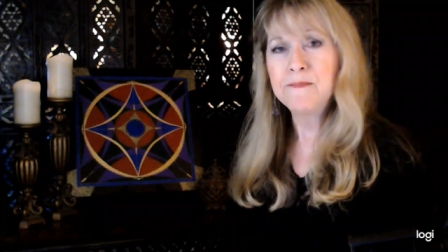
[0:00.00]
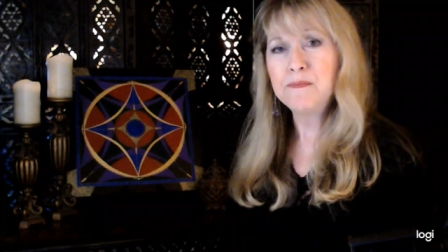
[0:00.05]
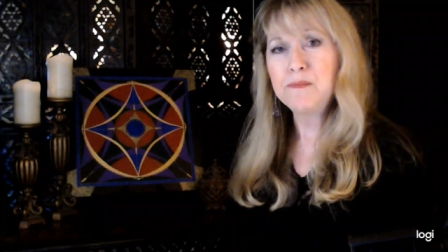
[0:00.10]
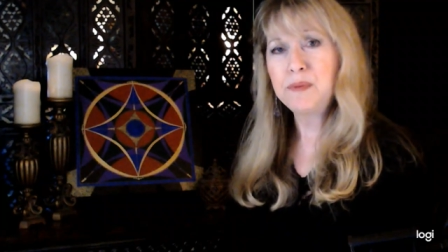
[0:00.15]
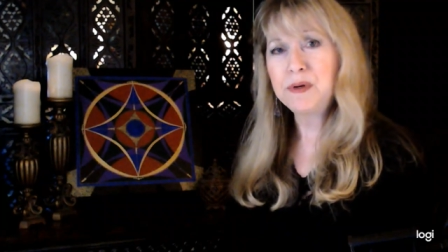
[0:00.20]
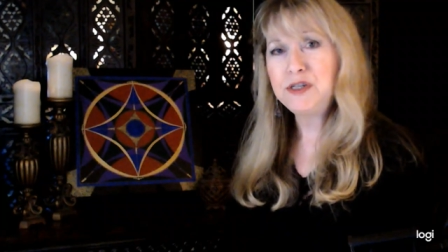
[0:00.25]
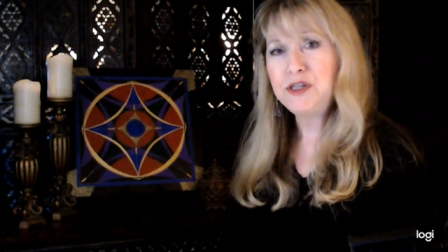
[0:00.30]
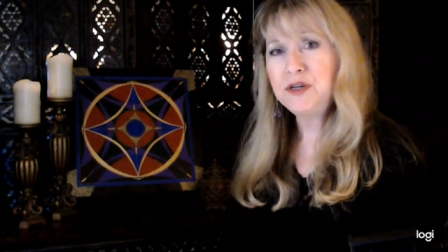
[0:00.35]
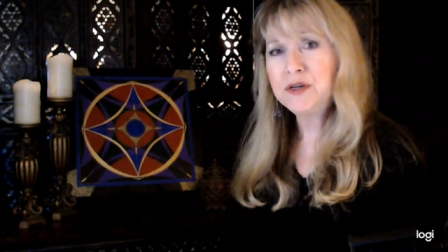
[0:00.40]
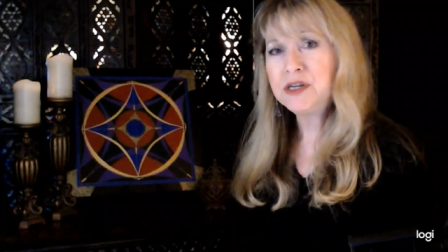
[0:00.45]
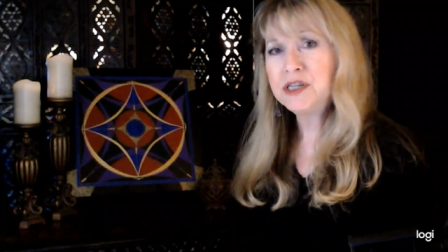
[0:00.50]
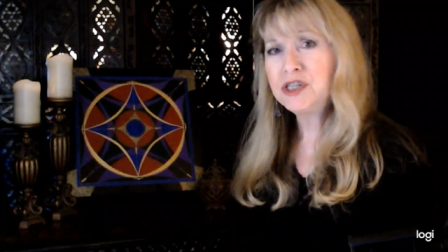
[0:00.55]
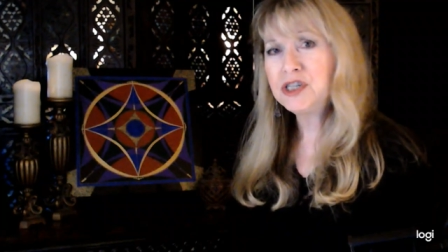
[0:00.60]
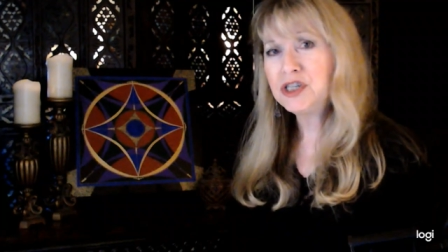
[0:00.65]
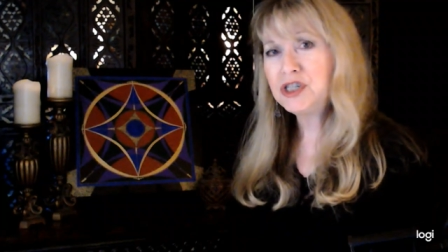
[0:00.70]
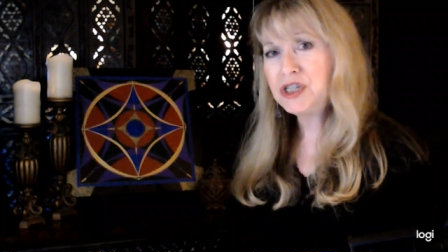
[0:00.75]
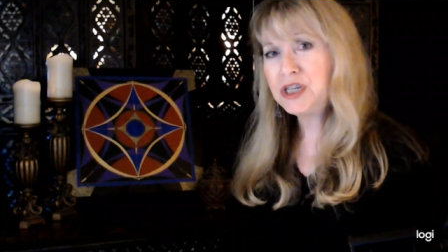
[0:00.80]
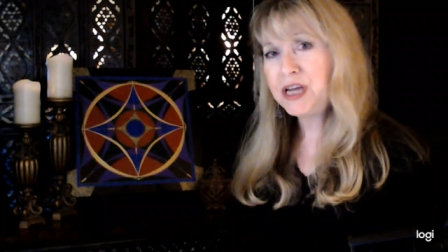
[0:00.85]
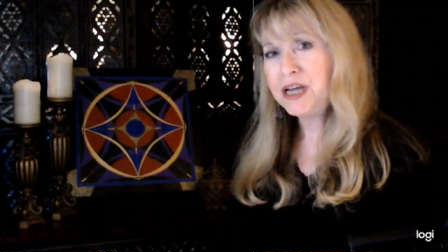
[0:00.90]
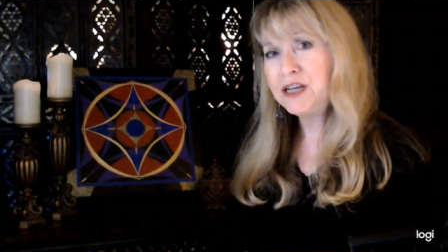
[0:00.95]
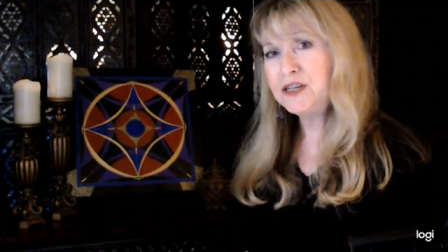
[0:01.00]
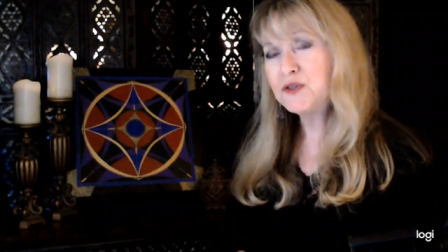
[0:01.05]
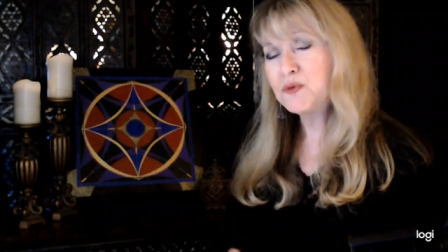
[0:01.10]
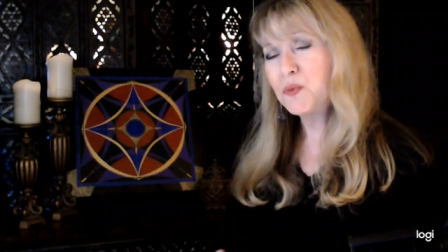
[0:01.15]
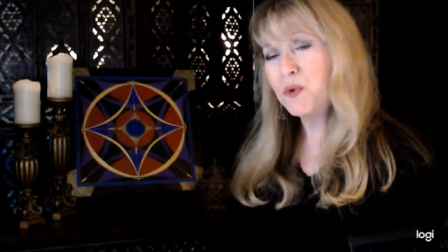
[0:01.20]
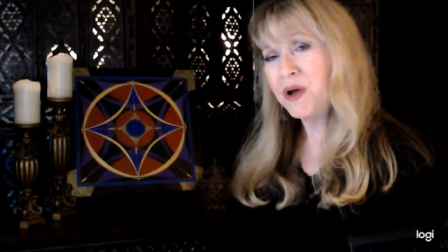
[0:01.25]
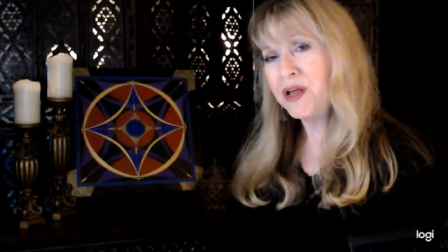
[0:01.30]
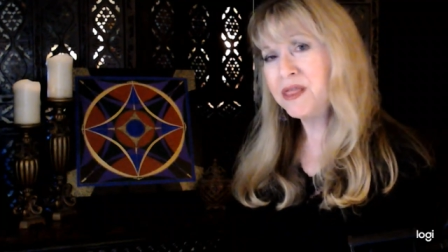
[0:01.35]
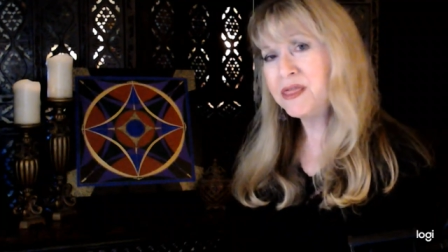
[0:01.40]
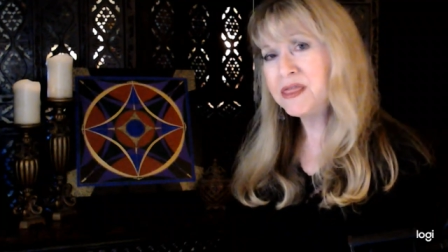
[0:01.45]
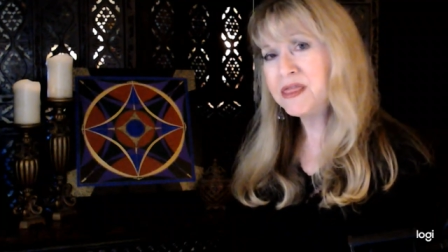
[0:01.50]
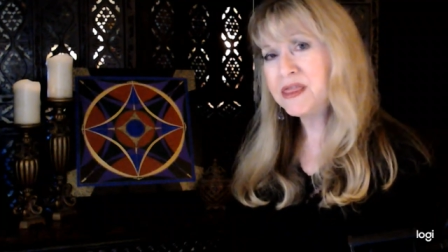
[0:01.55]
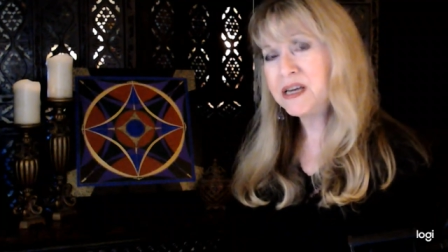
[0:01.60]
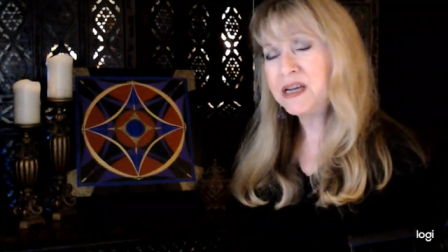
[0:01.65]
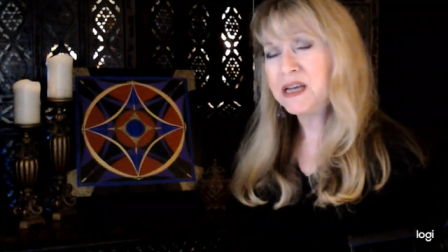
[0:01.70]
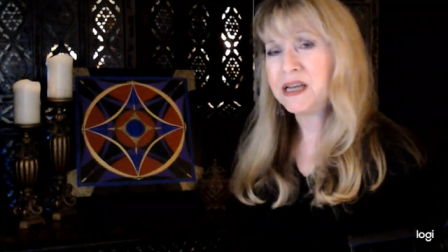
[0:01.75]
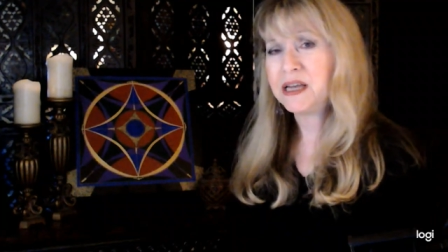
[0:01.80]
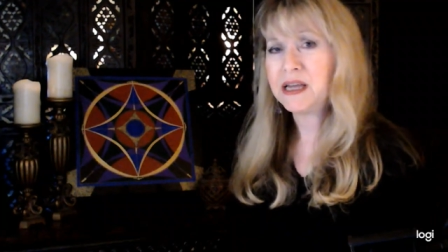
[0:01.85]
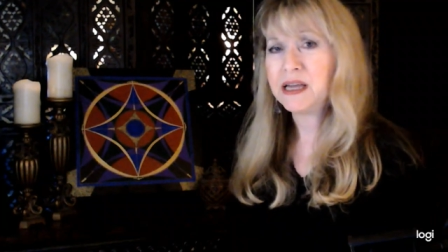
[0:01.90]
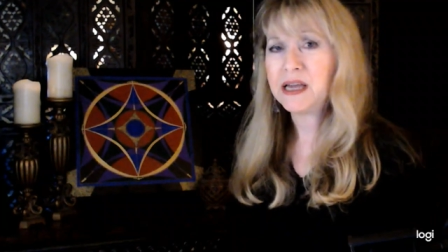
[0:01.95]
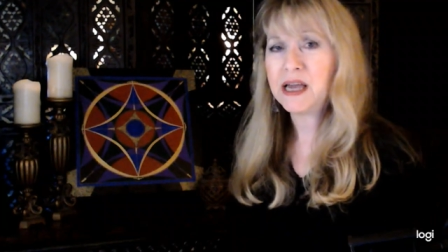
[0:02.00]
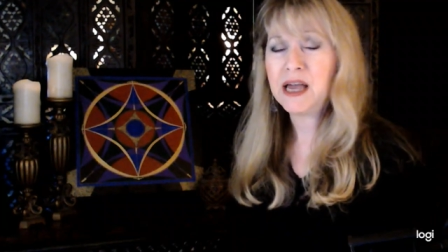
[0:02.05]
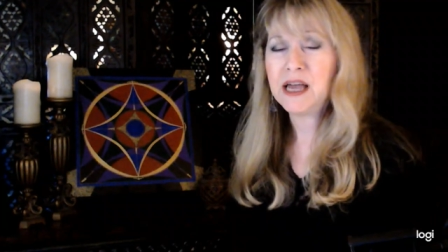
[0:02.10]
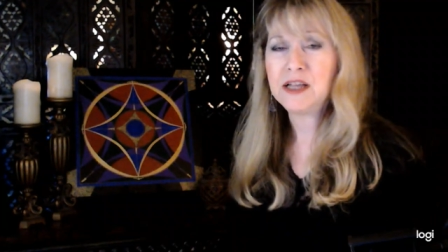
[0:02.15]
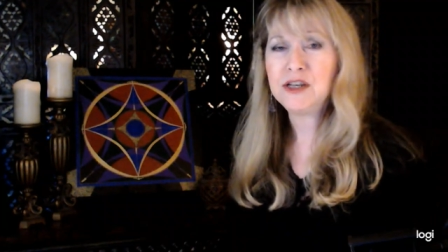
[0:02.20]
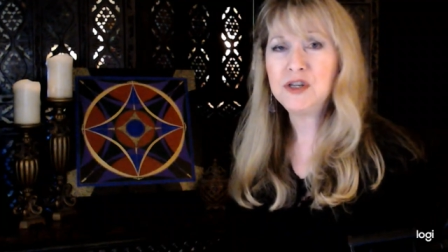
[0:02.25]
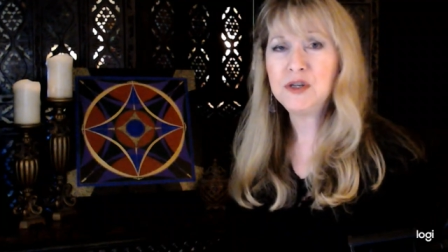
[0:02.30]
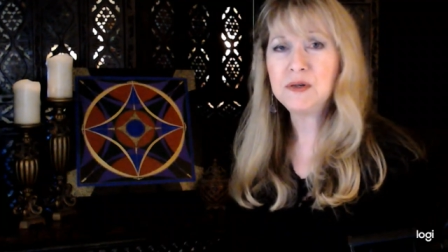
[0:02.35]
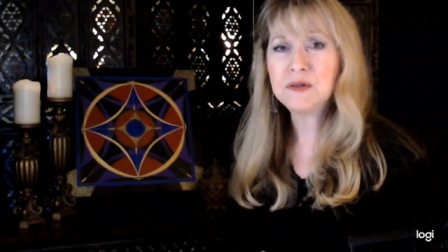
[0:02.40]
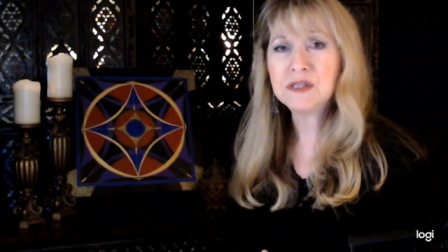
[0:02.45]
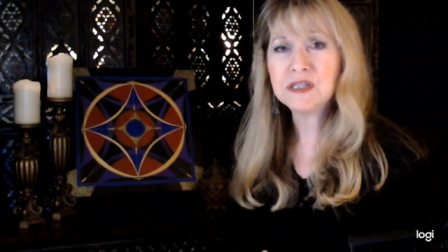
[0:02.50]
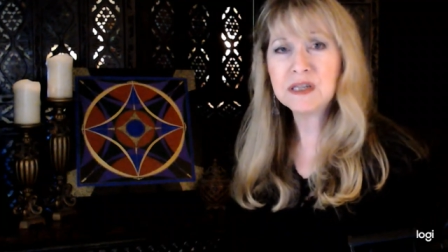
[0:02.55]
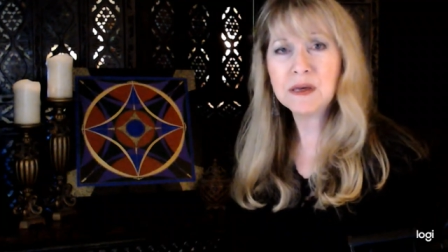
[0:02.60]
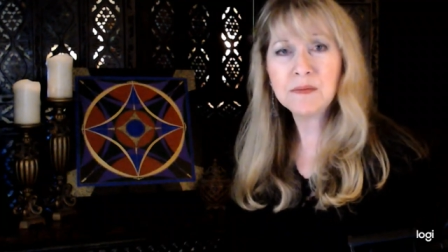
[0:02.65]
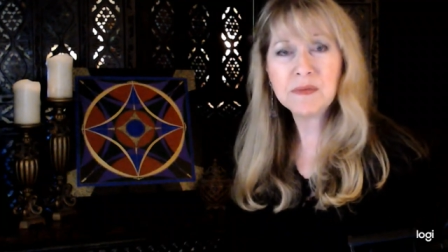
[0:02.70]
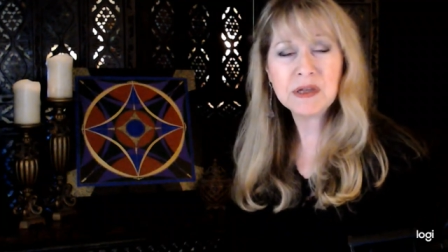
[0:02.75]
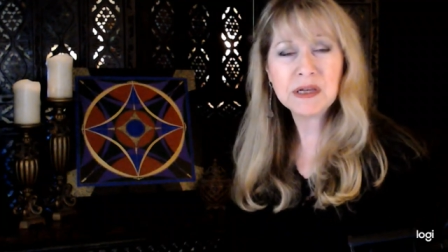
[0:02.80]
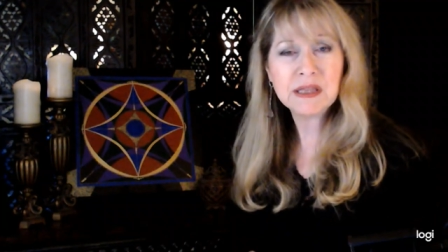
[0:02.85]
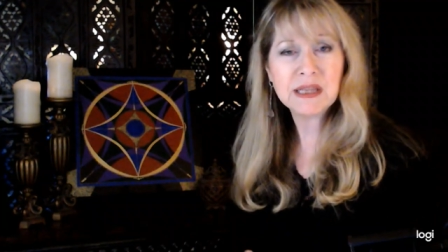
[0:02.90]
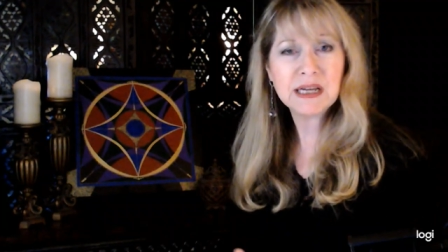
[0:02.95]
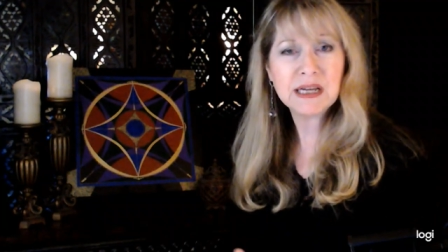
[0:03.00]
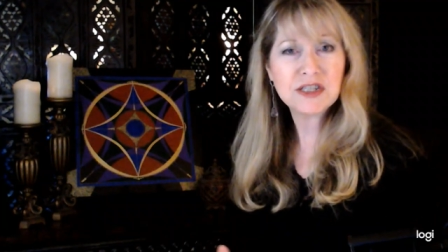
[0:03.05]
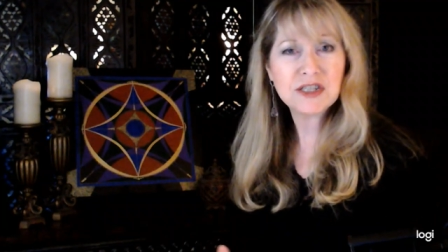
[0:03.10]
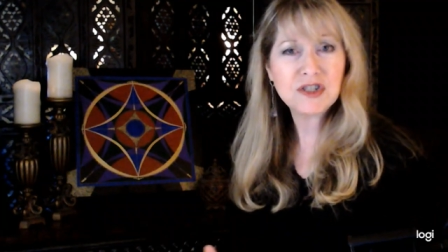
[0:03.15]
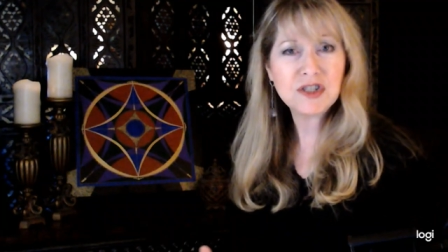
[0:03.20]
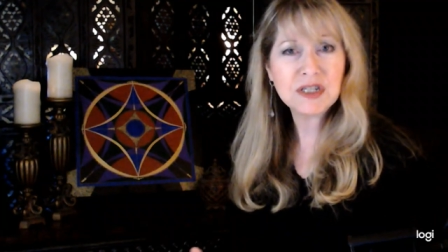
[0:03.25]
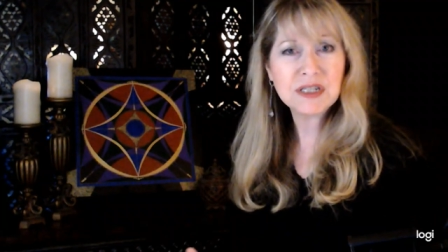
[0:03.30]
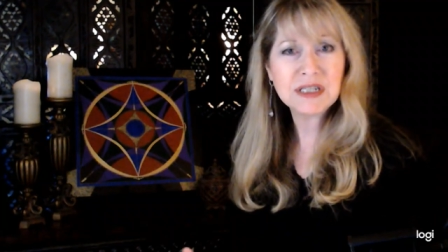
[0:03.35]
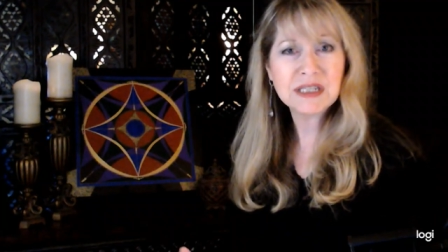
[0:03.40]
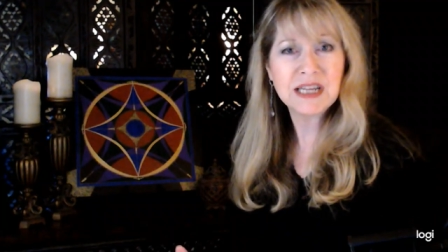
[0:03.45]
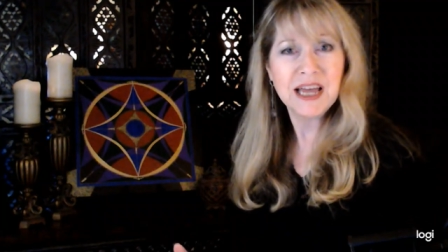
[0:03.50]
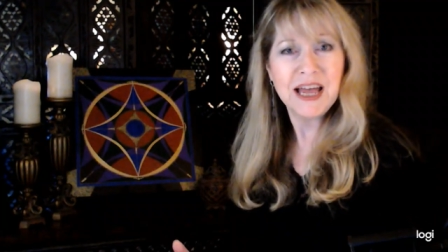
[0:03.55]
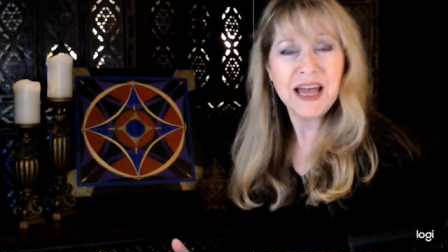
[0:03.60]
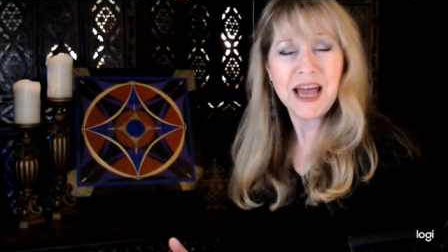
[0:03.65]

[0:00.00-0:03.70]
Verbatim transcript: But you can just change one thing and do something that's just